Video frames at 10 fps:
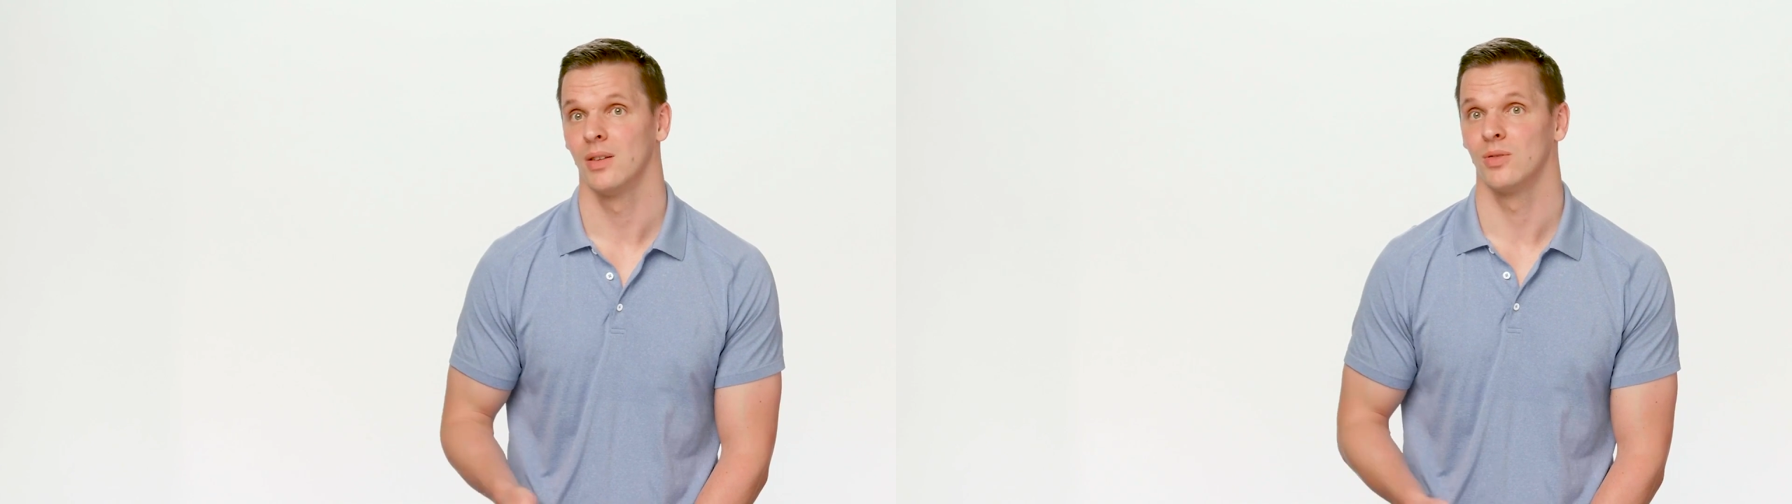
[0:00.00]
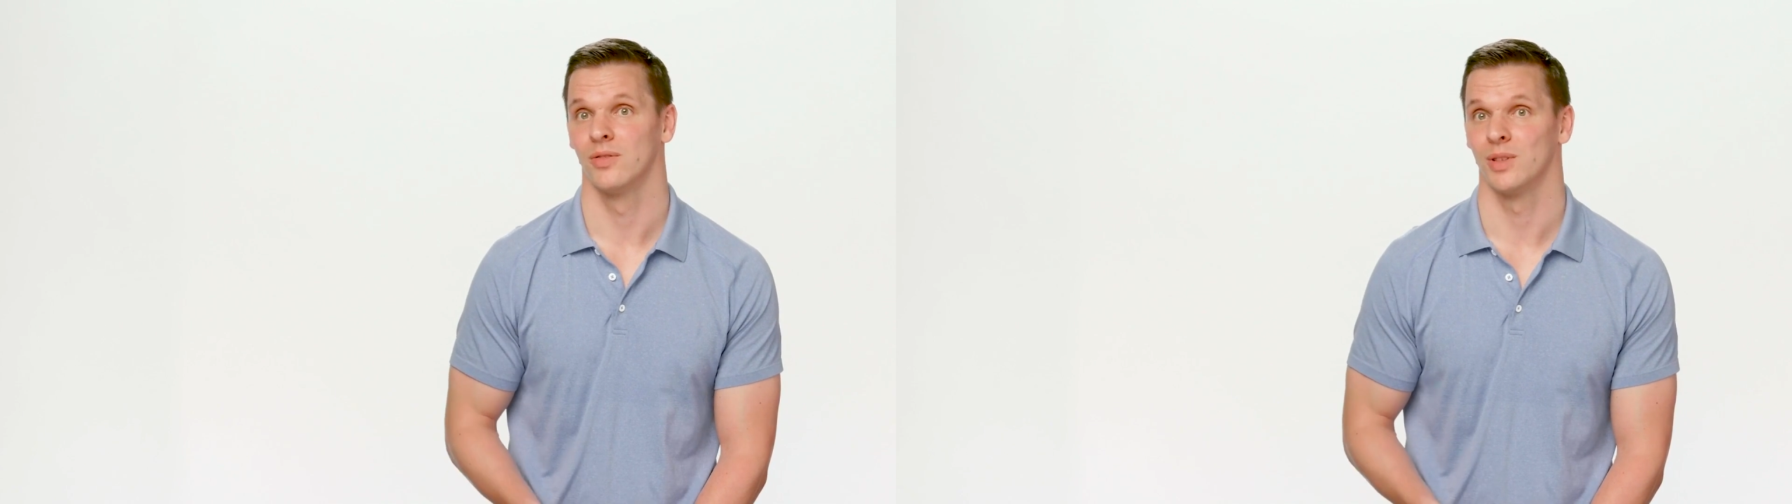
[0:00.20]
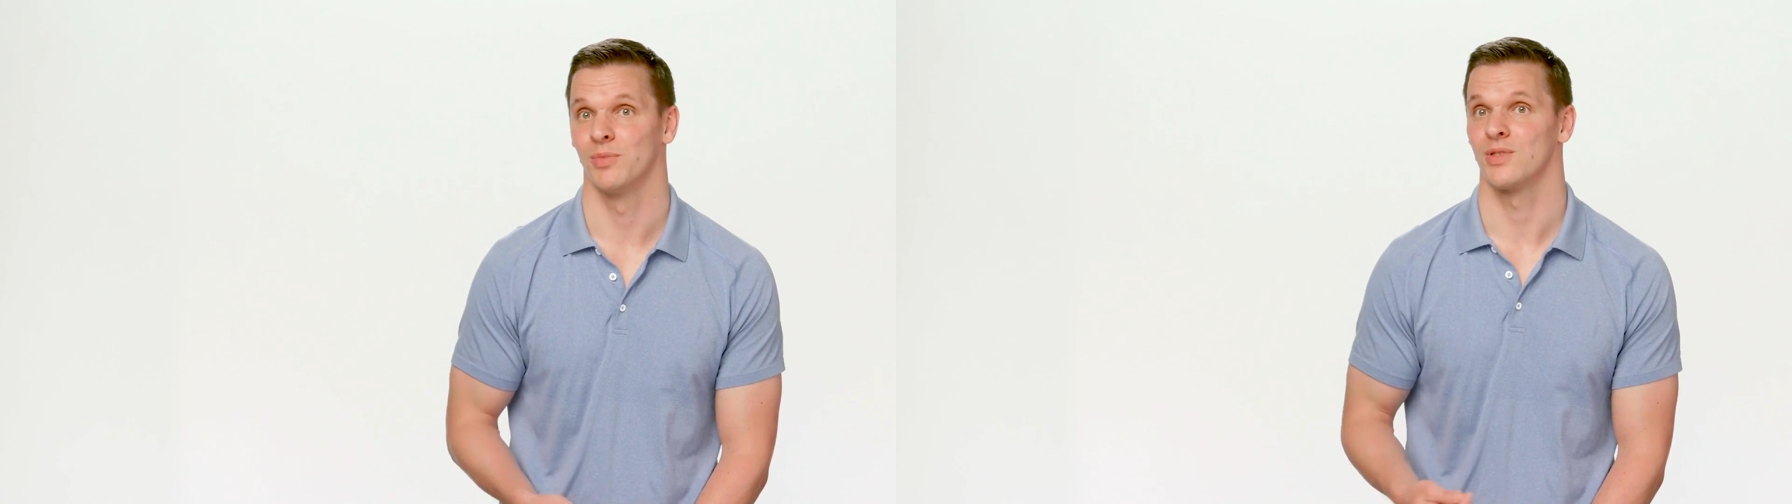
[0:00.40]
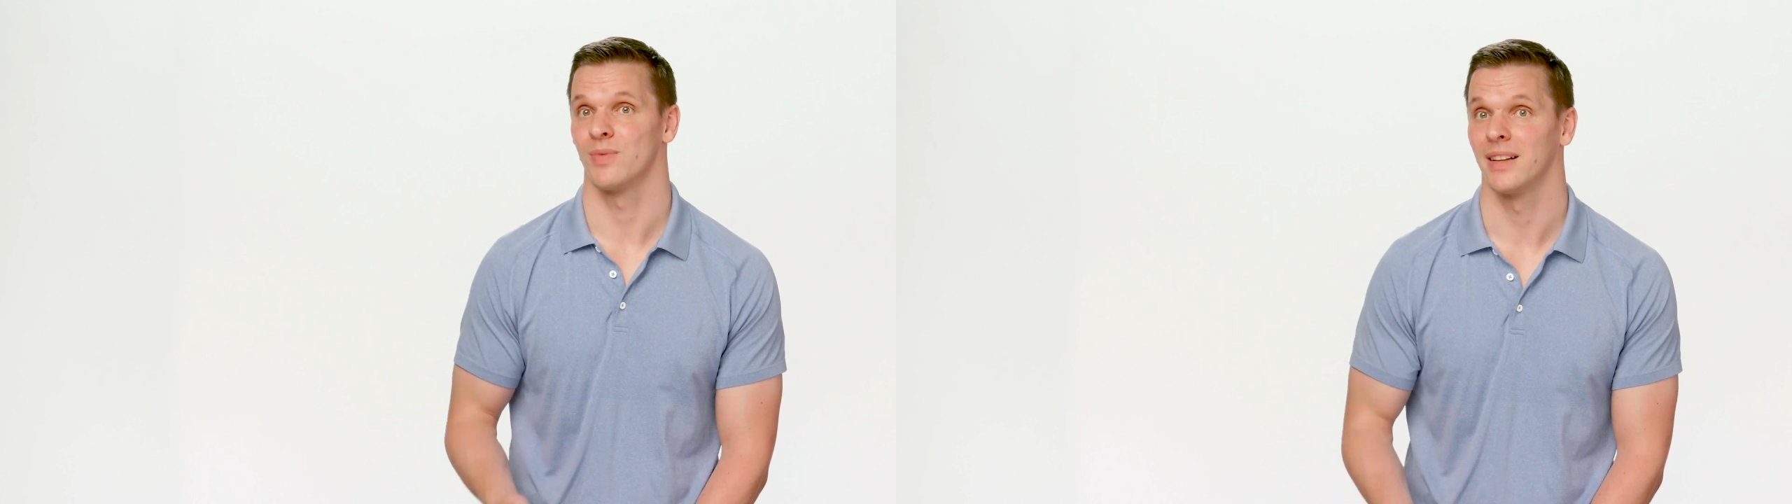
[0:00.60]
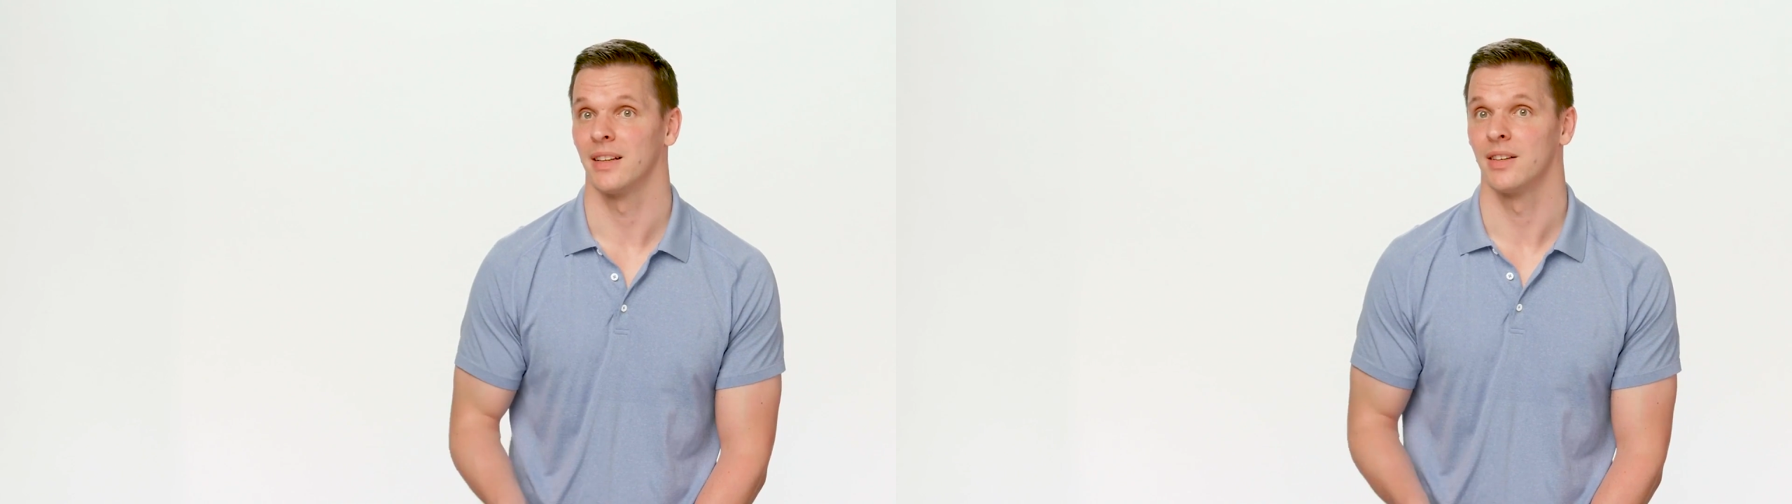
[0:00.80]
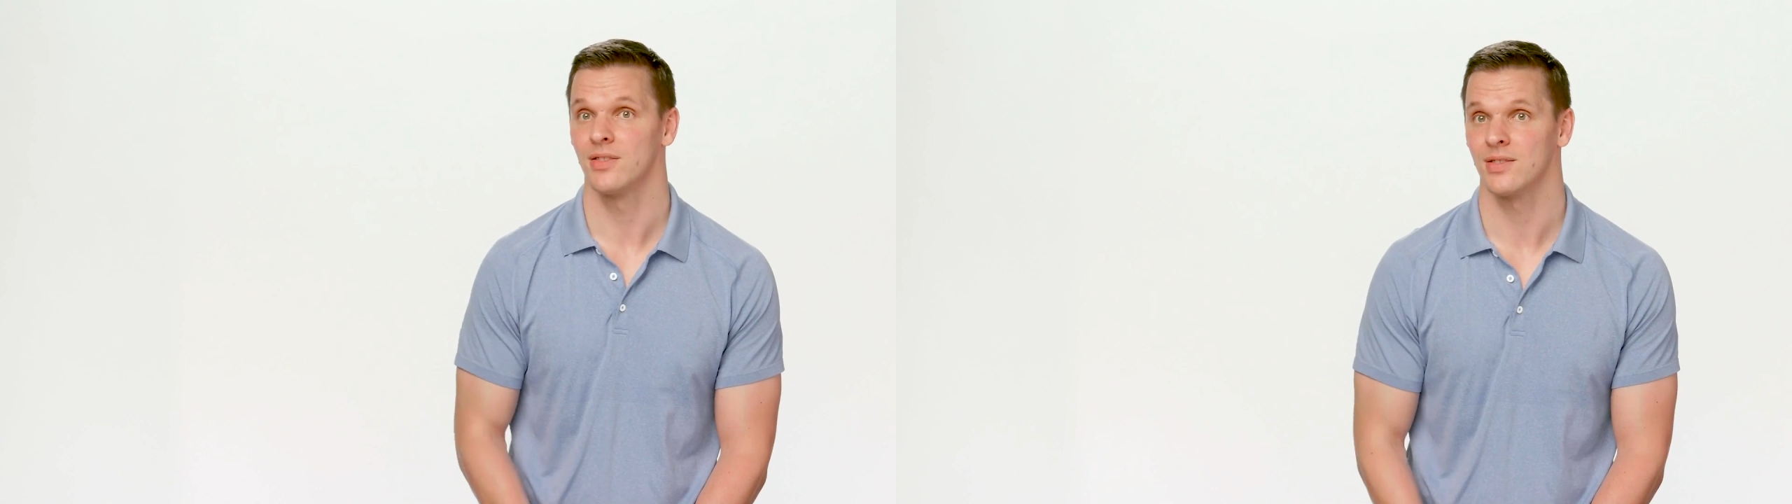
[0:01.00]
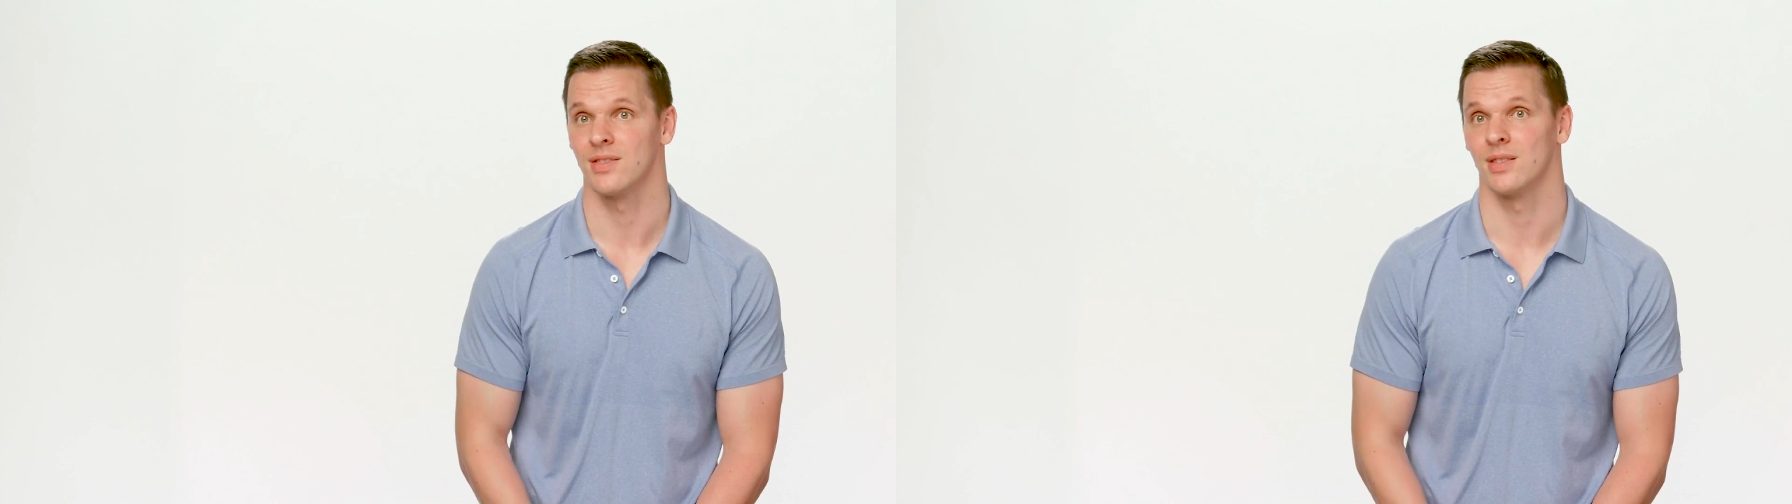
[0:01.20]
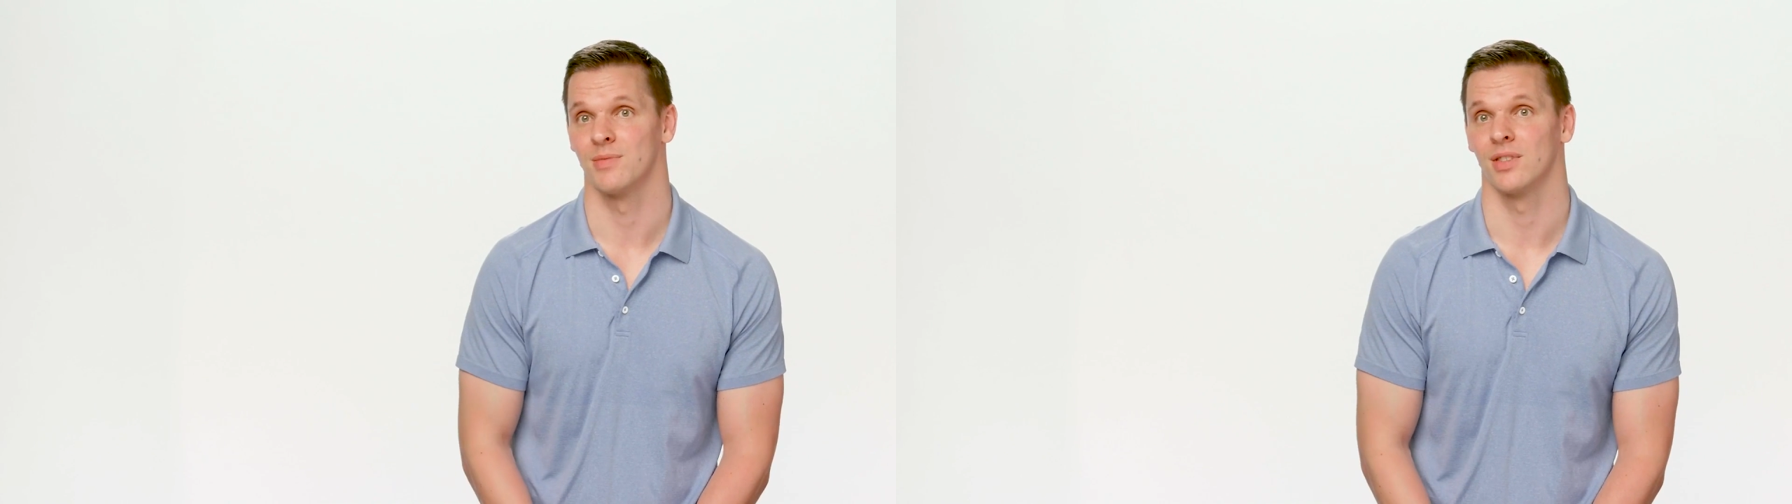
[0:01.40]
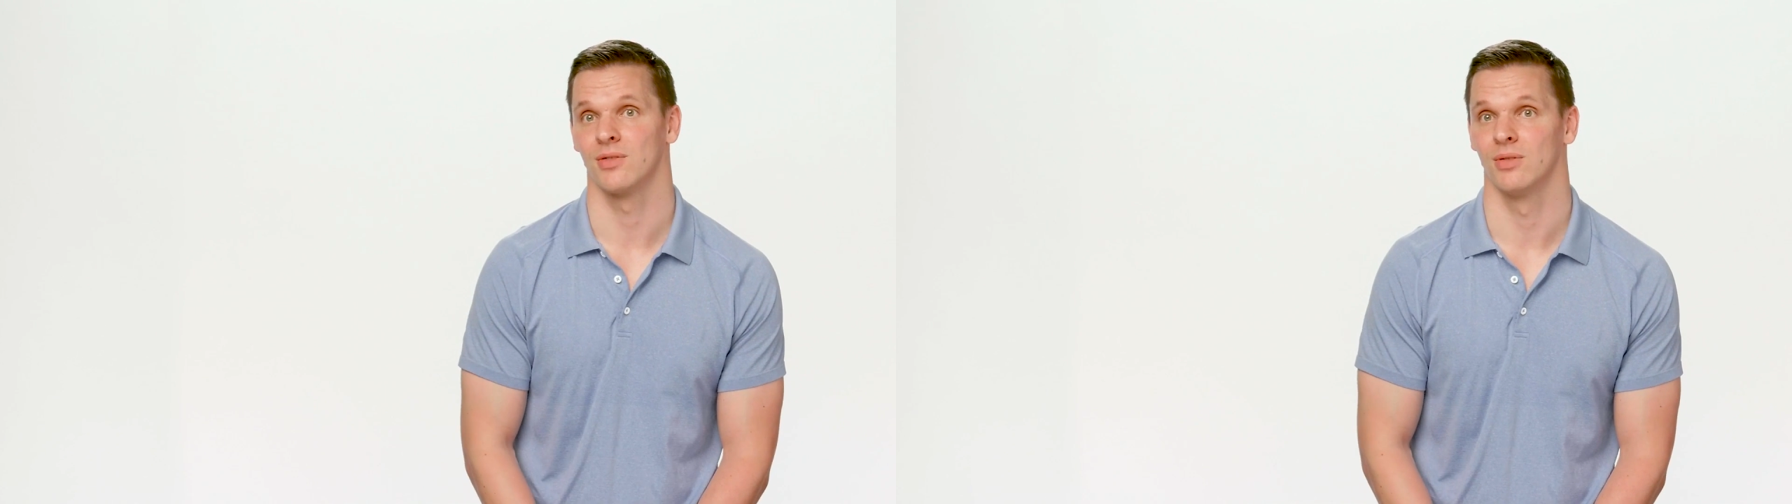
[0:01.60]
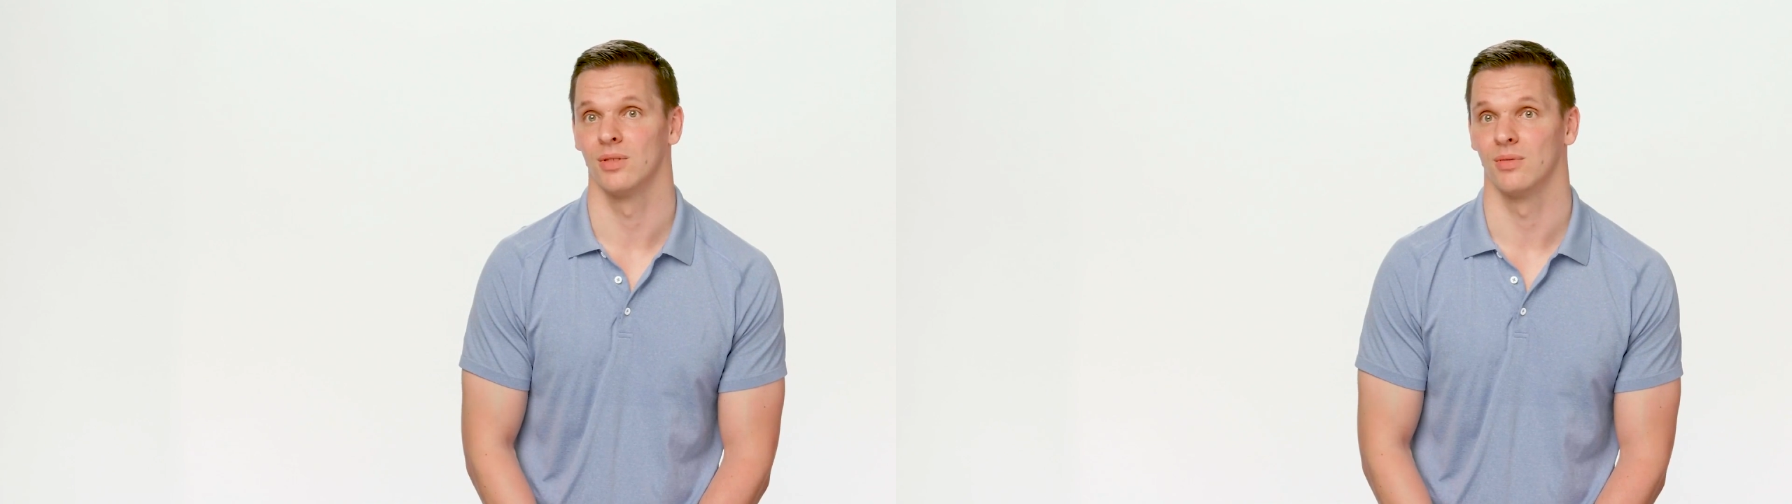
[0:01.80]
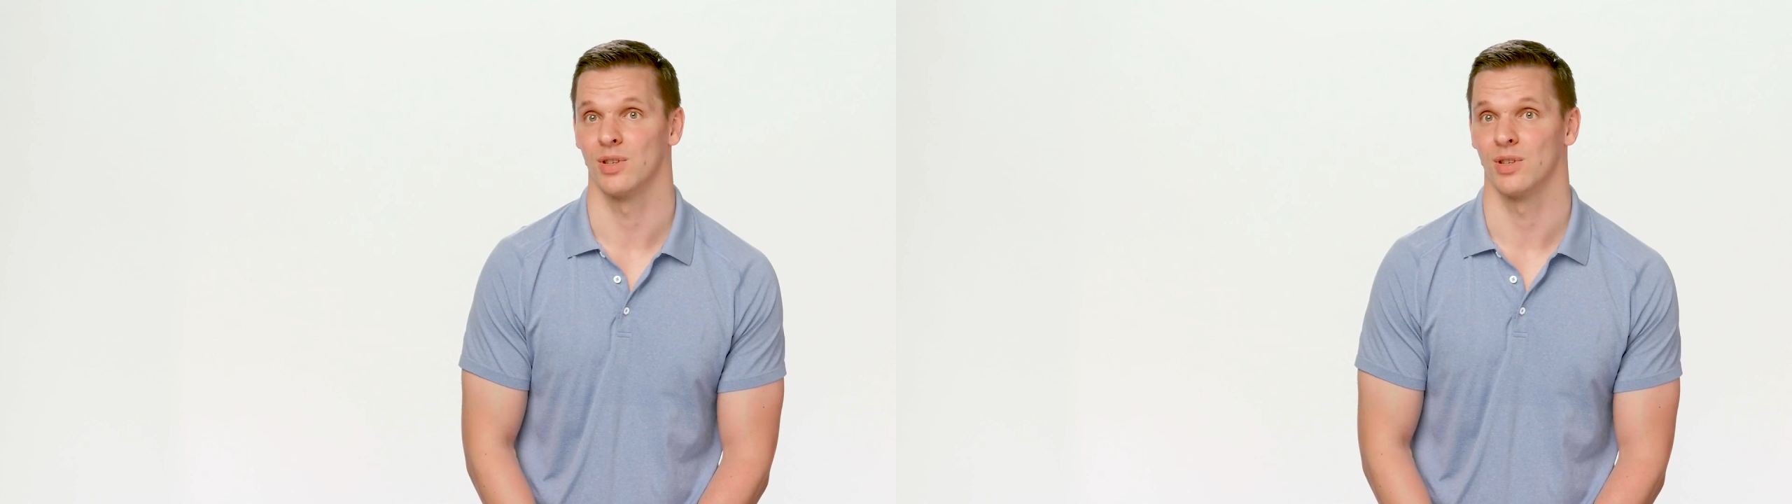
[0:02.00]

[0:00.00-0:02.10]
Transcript: Two of the most widely used systems at Google